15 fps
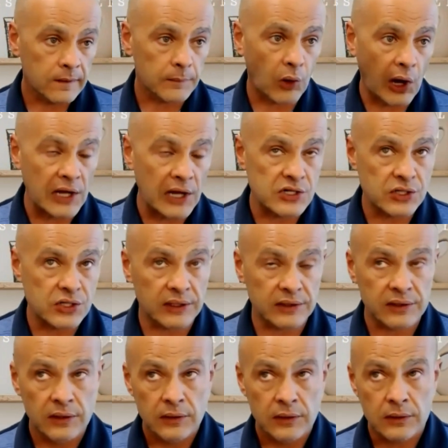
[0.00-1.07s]

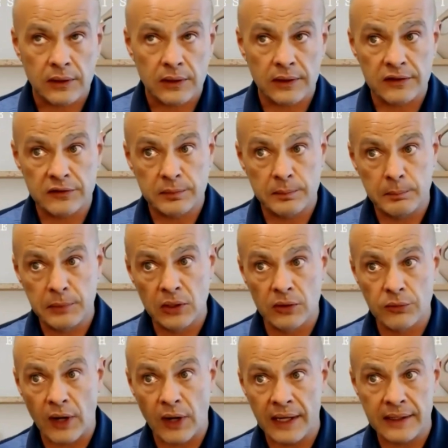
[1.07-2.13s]
project is
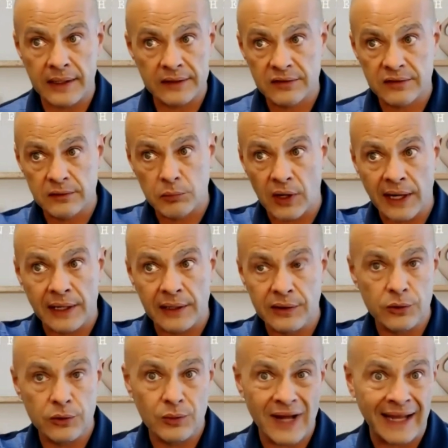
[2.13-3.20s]
built right next to a brand
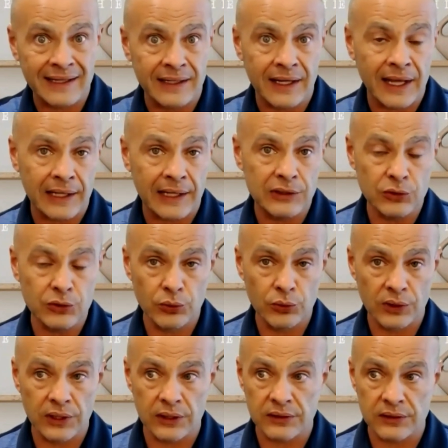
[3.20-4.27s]
new 99
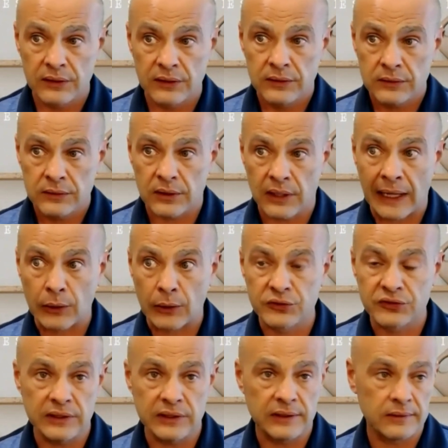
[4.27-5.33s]
unit
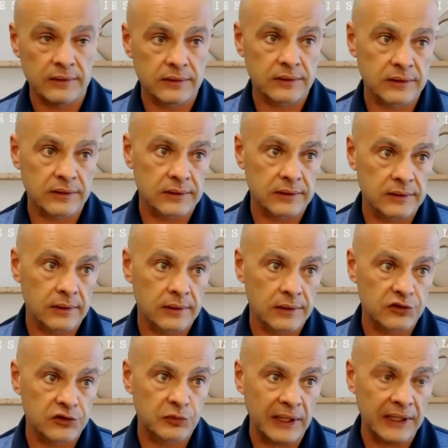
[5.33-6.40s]

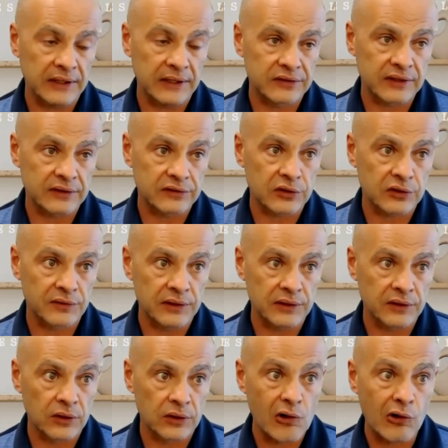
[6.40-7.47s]
housing space that's
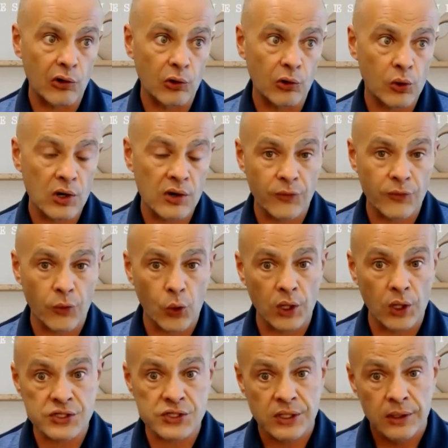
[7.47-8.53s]
serving the local
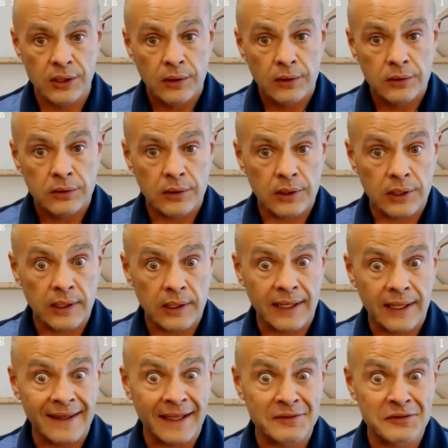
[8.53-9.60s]
workforce,
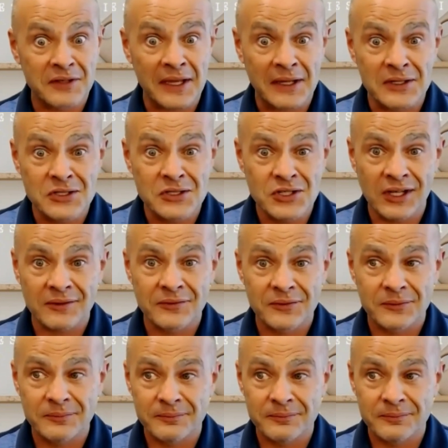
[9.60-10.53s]
and they have second shift.